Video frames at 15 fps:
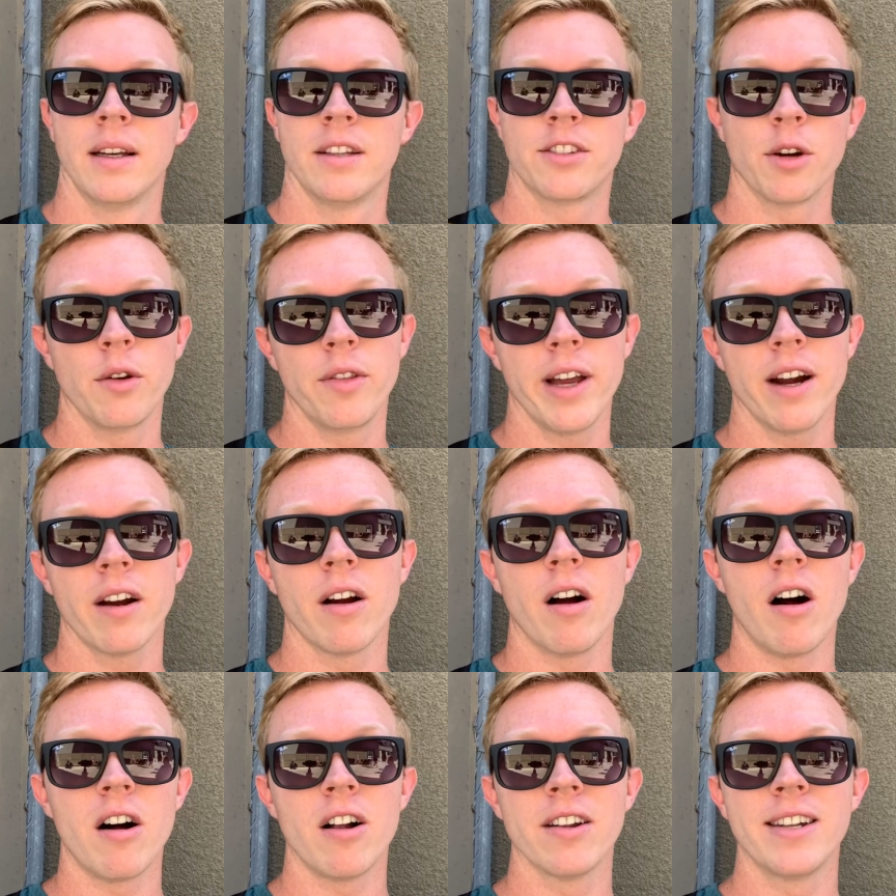So there are
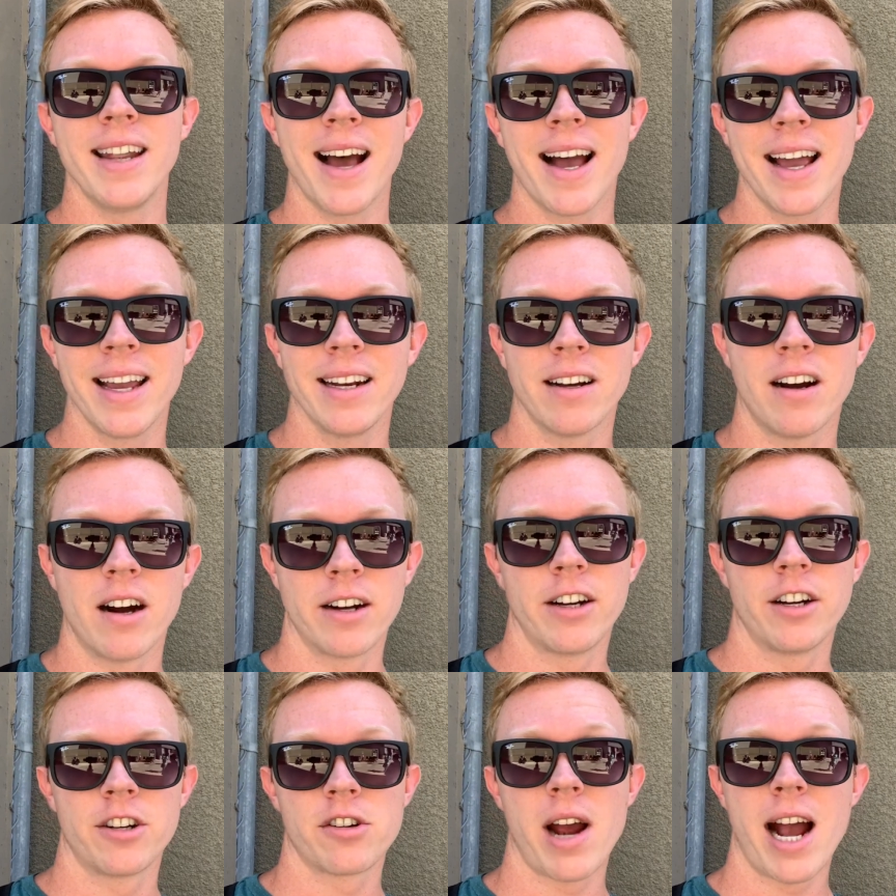all 9
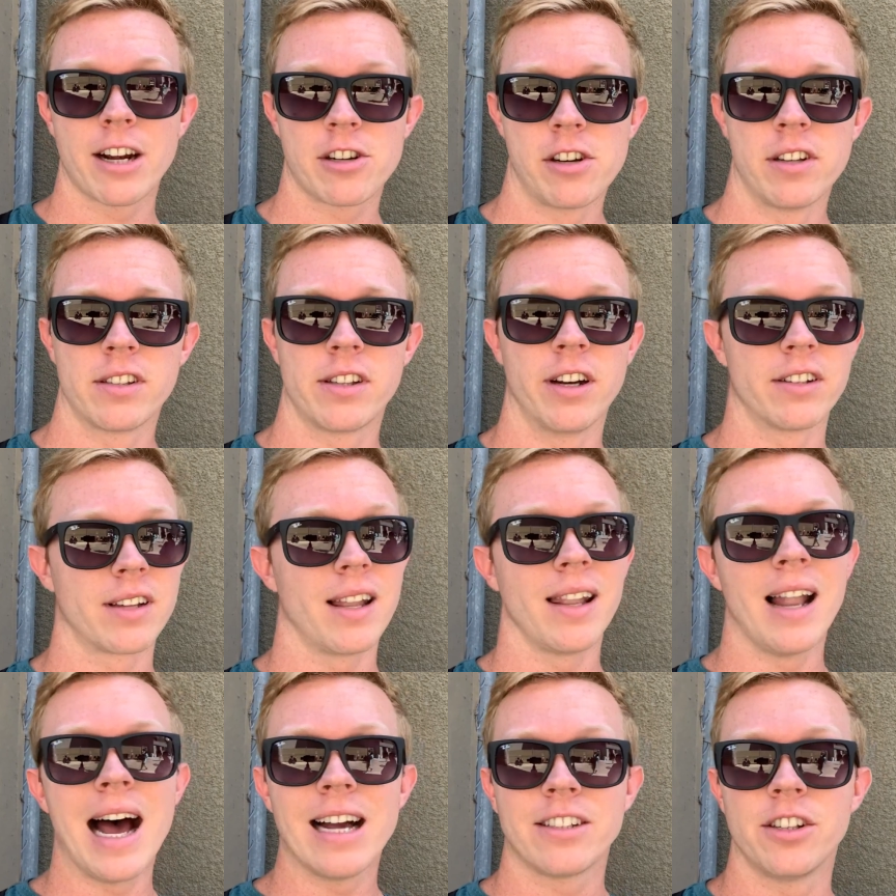haunted attractions. There's a
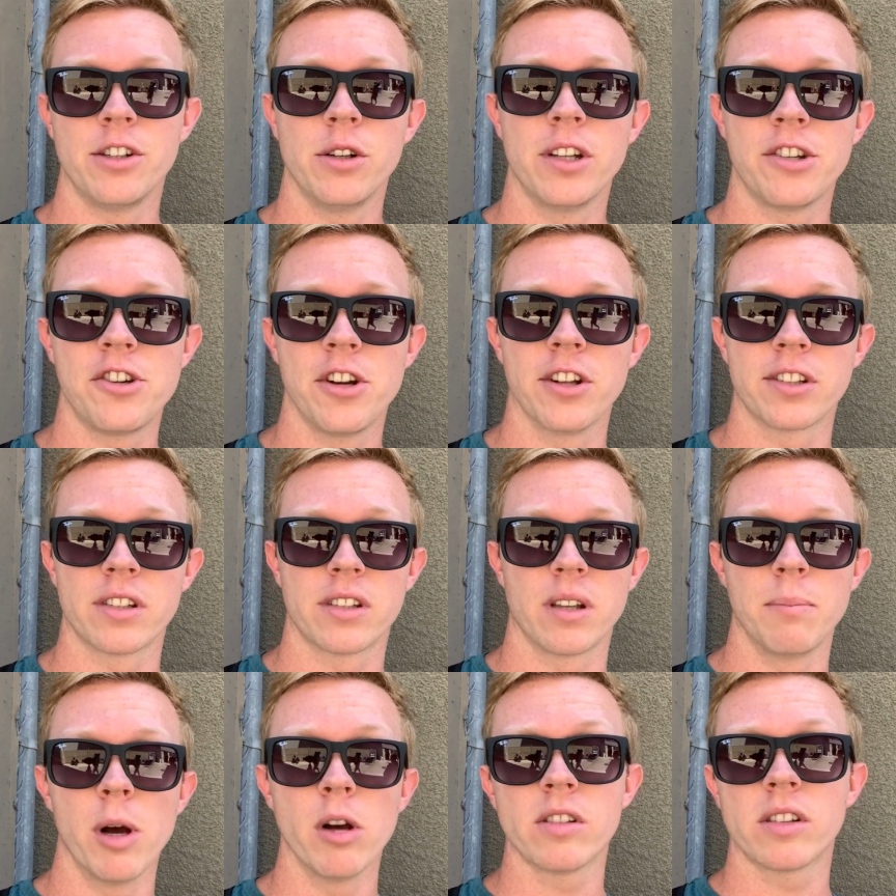lot to do this year. This is
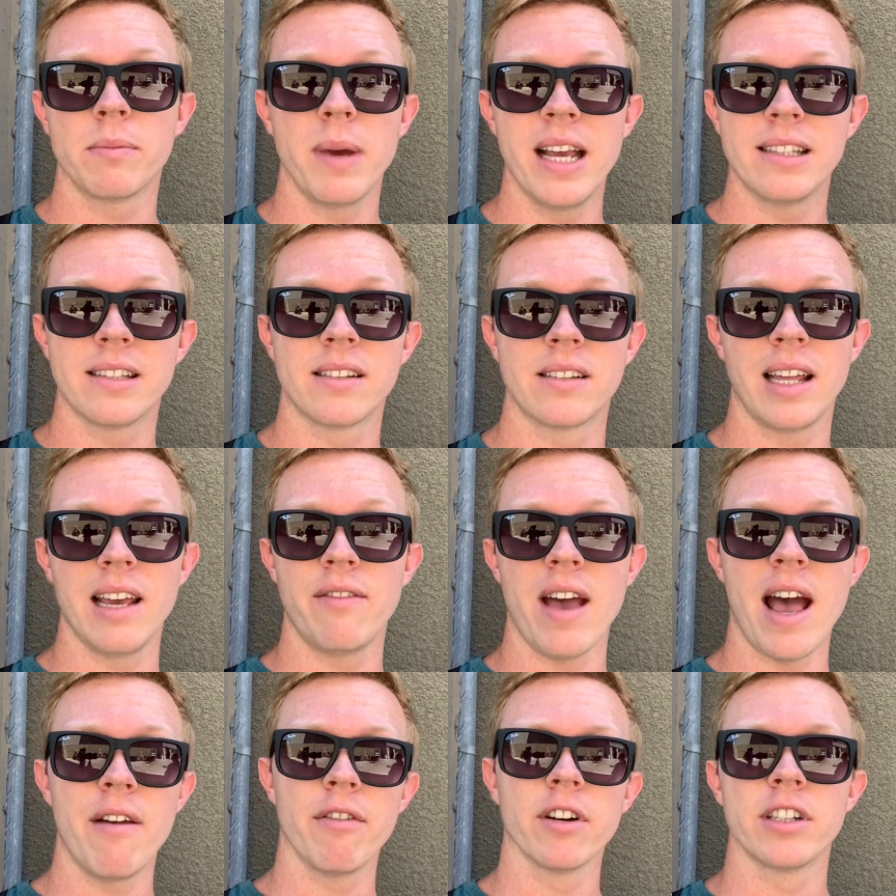the most mazes they've
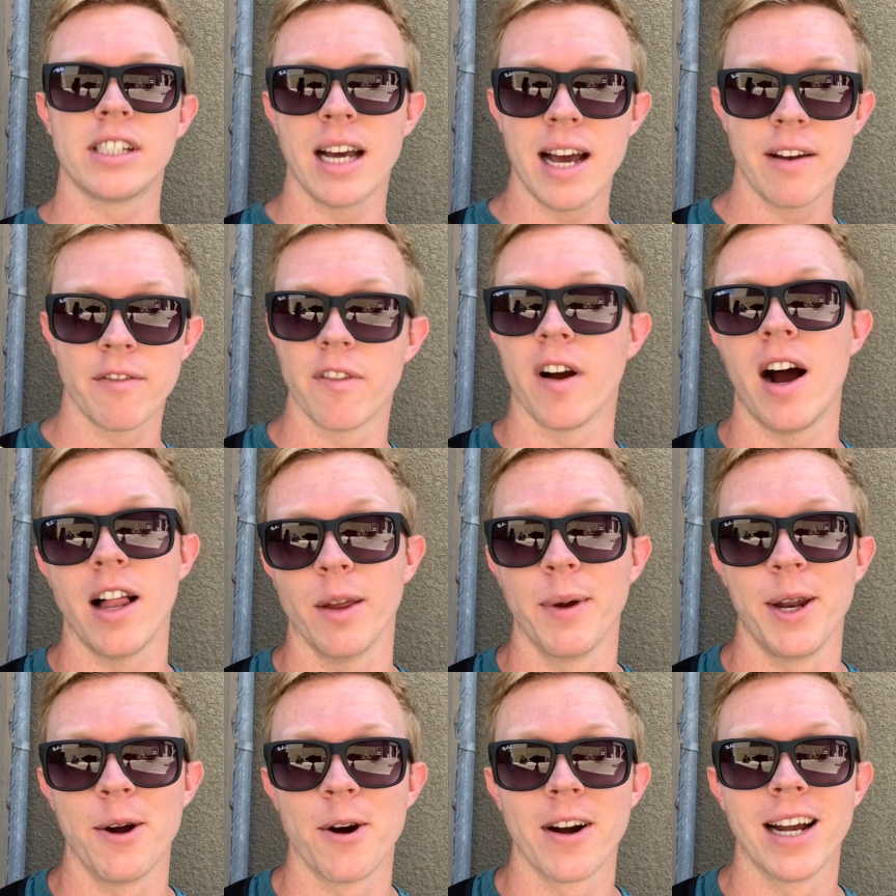ever done for
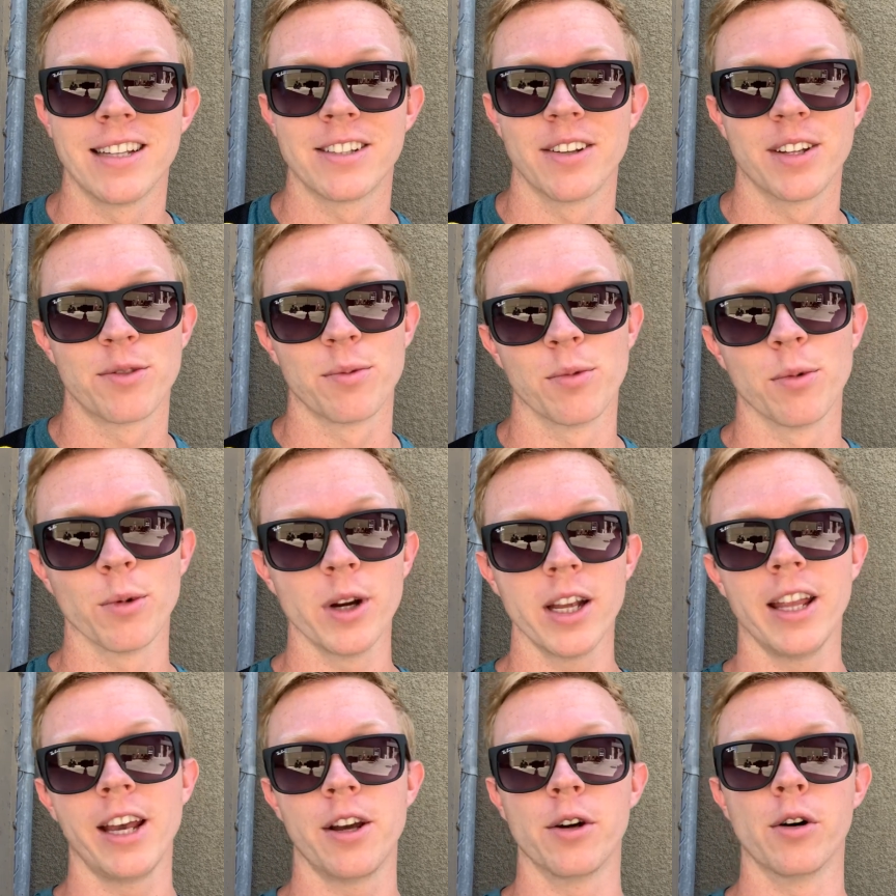Halloween Horror Nights, so that's
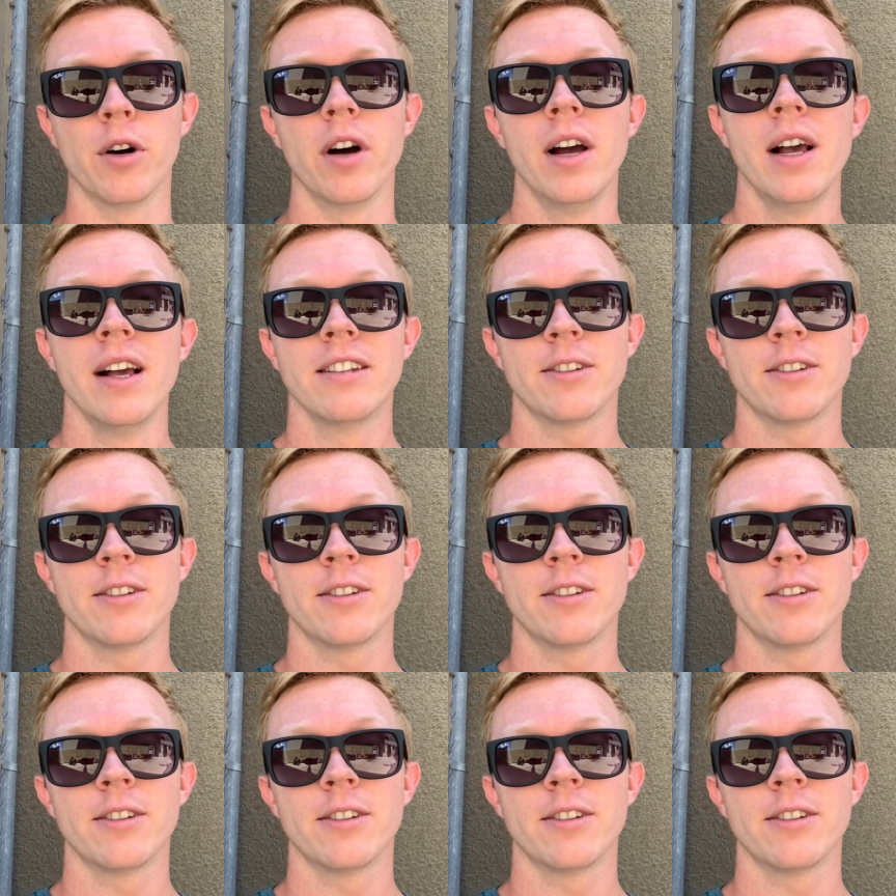really cool.